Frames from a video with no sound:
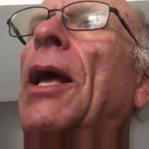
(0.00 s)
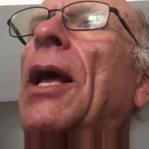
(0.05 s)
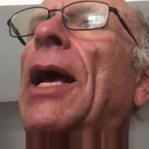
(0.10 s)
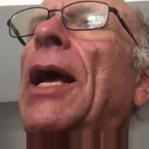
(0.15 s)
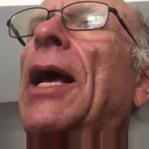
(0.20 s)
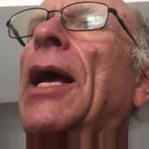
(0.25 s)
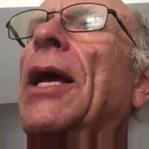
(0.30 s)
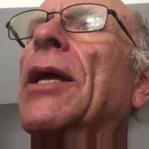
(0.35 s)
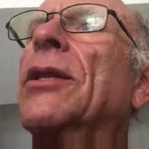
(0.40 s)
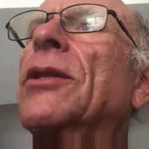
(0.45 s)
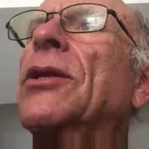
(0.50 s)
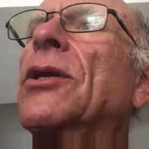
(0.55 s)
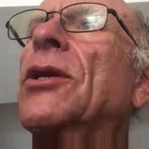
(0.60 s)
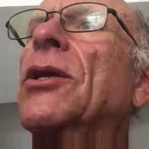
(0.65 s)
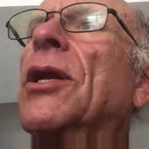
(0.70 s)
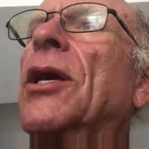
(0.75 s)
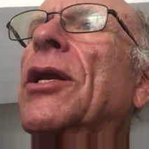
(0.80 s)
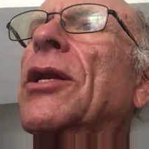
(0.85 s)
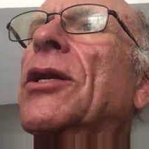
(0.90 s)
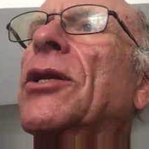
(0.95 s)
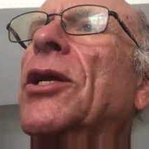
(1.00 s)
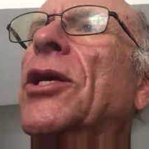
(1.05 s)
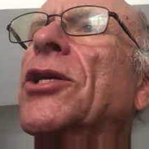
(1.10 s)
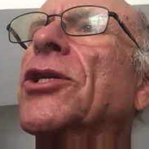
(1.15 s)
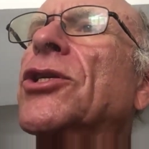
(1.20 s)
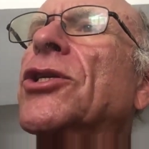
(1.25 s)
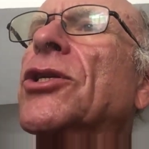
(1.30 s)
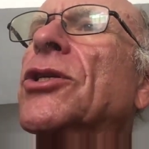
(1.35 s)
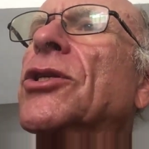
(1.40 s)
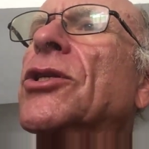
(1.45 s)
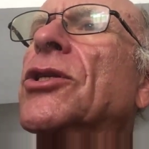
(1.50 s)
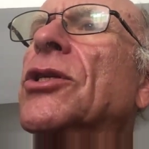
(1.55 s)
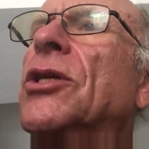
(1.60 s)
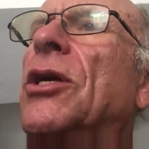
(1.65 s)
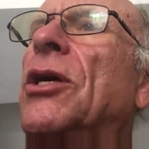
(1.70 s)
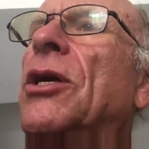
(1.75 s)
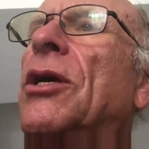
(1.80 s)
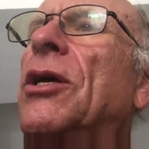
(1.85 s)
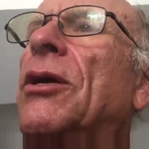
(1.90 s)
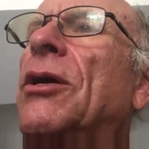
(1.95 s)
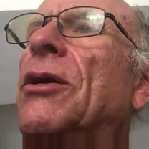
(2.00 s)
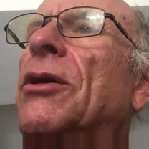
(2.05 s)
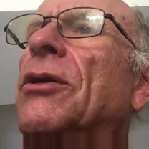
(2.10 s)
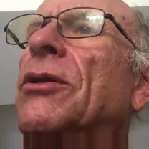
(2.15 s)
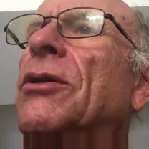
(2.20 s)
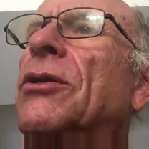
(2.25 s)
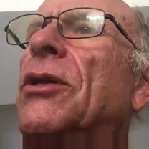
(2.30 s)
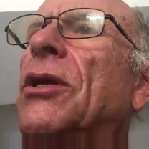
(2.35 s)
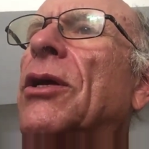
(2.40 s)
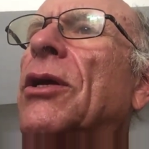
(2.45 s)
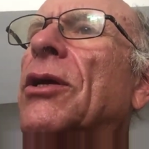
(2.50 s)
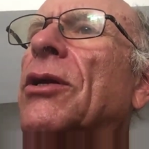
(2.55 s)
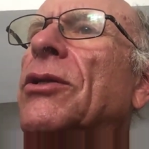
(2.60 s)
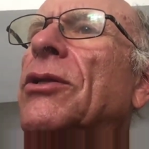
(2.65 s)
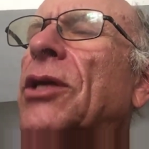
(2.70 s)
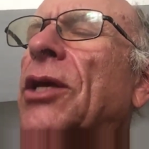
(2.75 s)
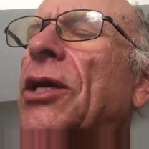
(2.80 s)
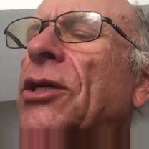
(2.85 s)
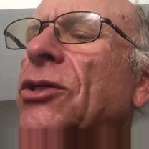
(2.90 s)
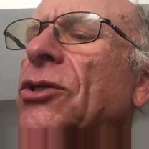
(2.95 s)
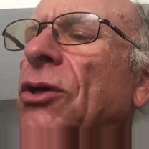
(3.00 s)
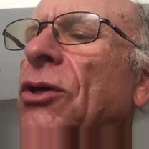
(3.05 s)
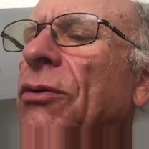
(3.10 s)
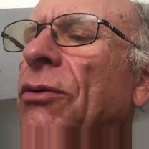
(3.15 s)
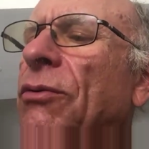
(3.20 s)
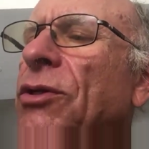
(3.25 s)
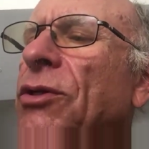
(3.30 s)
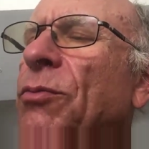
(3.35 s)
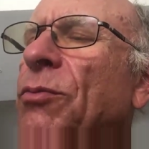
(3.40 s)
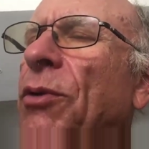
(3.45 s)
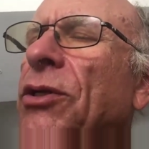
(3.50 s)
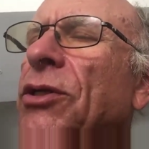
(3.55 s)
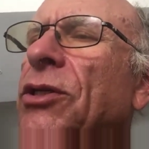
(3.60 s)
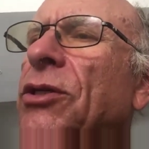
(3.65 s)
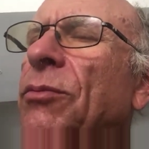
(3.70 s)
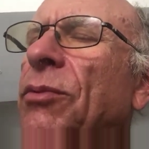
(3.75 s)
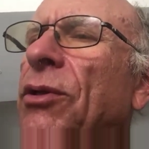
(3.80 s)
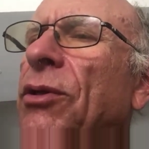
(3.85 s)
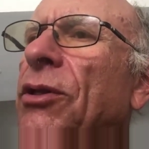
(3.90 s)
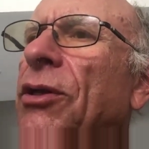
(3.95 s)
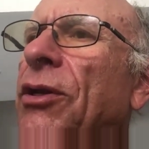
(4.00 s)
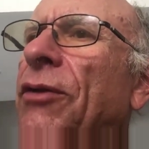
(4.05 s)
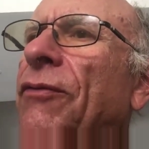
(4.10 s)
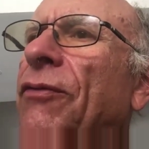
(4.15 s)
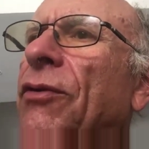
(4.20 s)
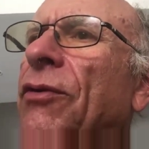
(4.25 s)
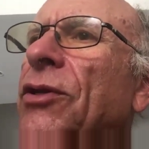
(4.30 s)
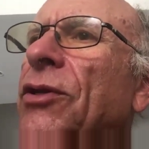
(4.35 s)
And the United Nations takes on responsibility for